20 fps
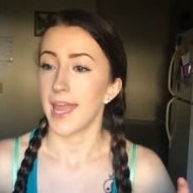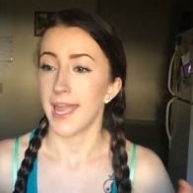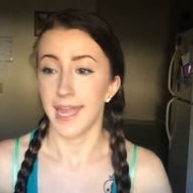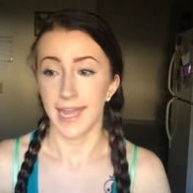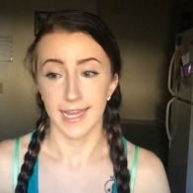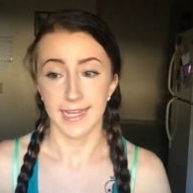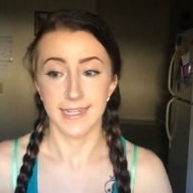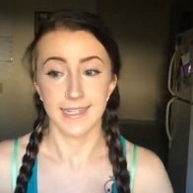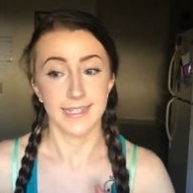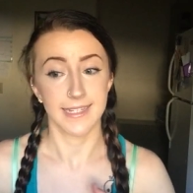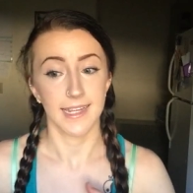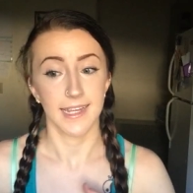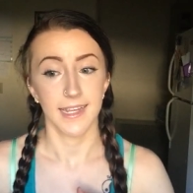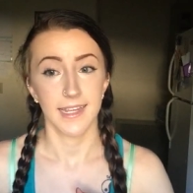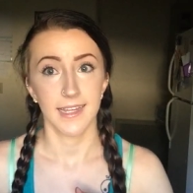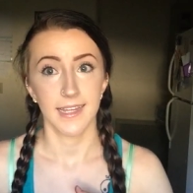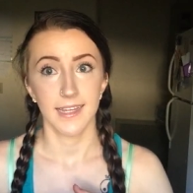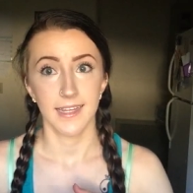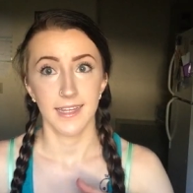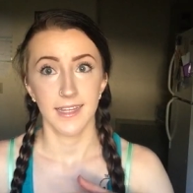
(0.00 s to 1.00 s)
And
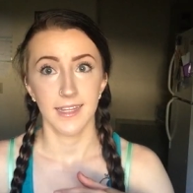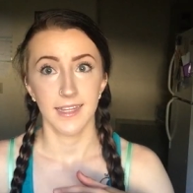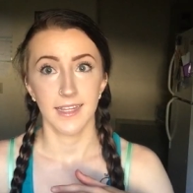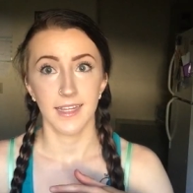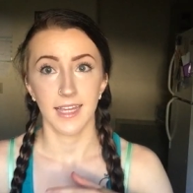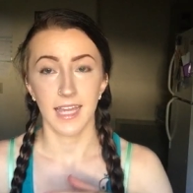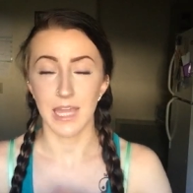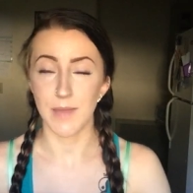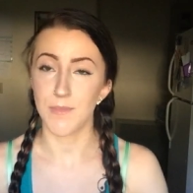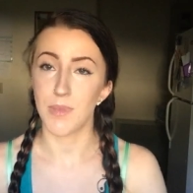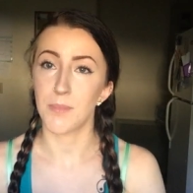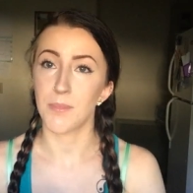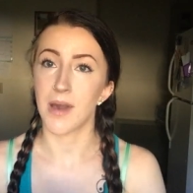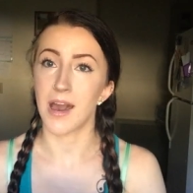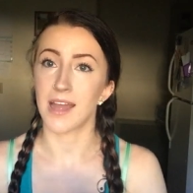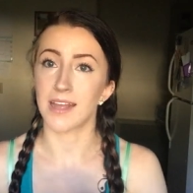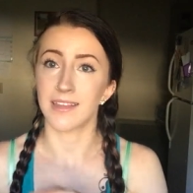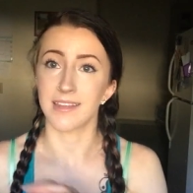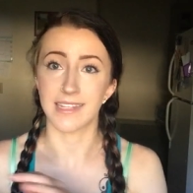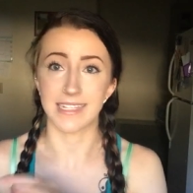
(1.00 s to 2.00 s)
keep in
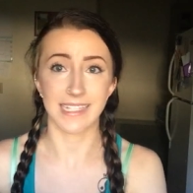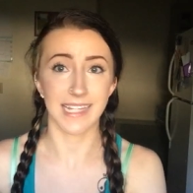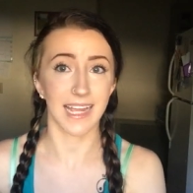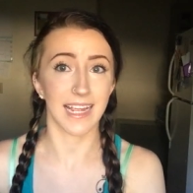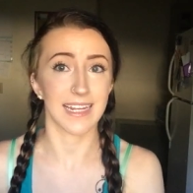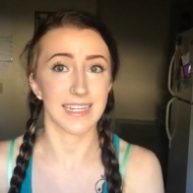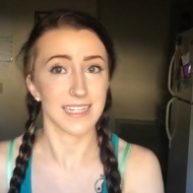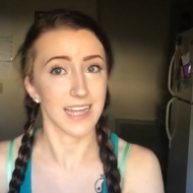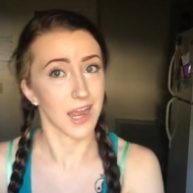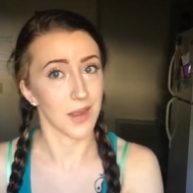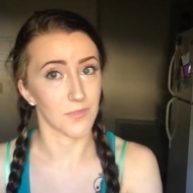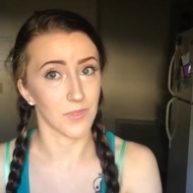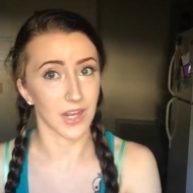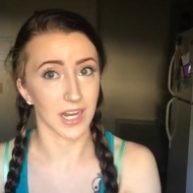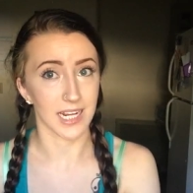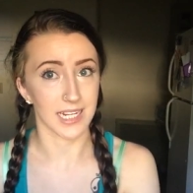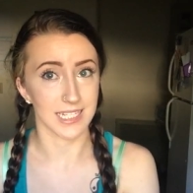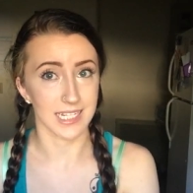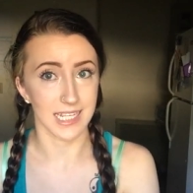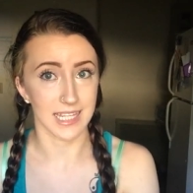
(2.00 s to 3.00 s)
mind, the second time that
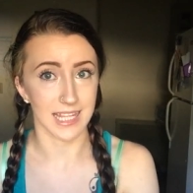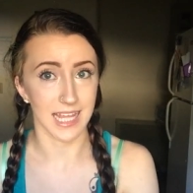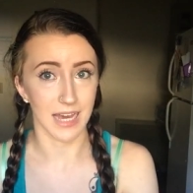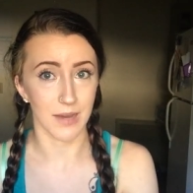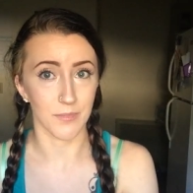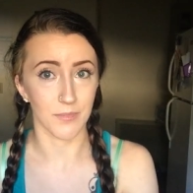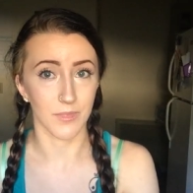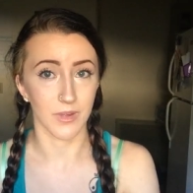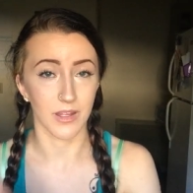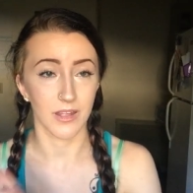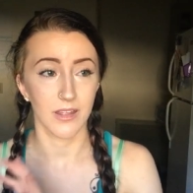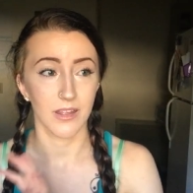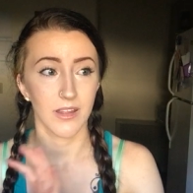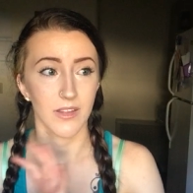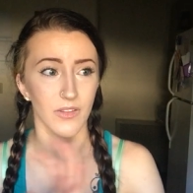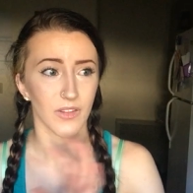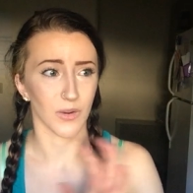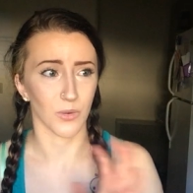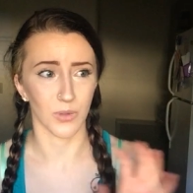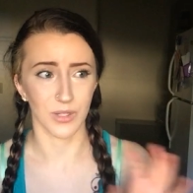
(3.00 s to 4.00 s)
I did them,
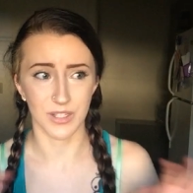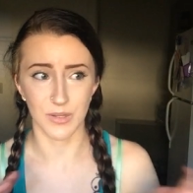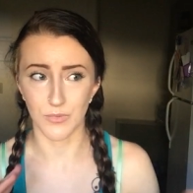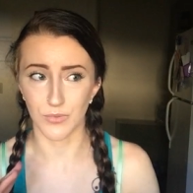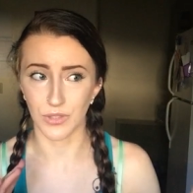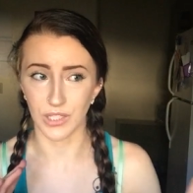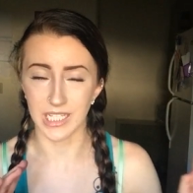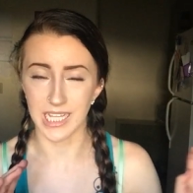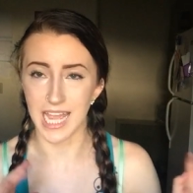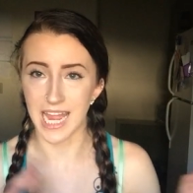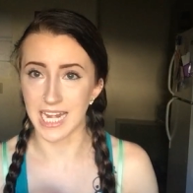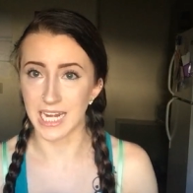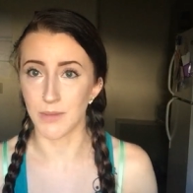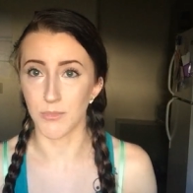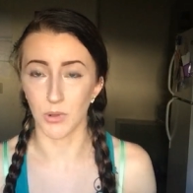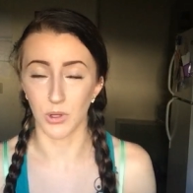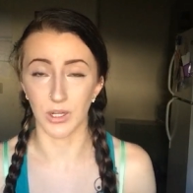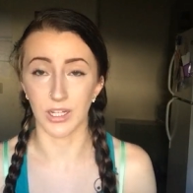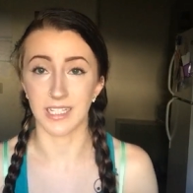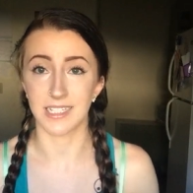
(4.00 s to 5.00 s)
there wasn't really any
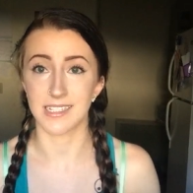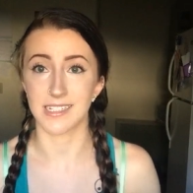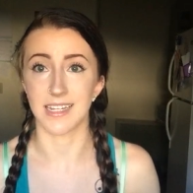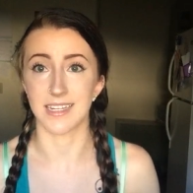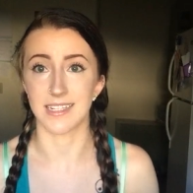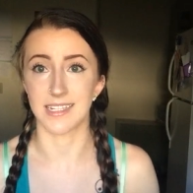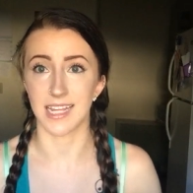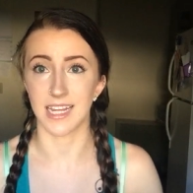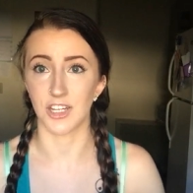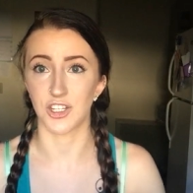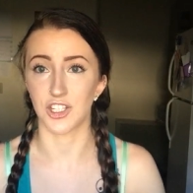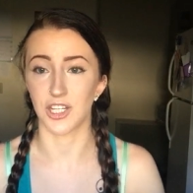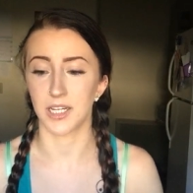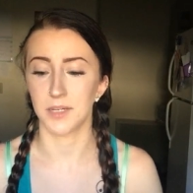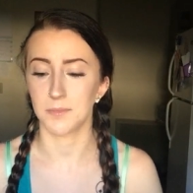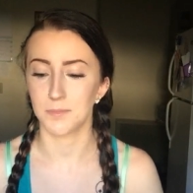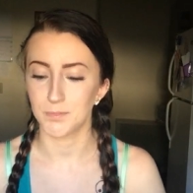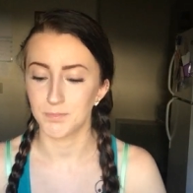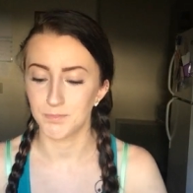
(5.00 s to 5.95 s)
burning sensation.